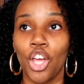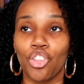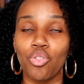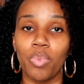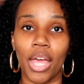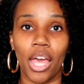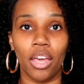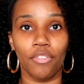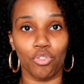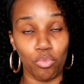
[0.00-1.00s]
You
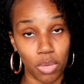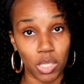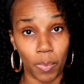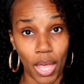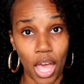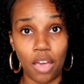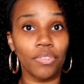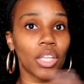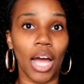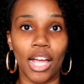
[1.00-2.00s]

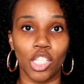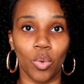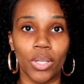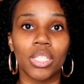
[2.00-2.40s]
misbehave, the consequence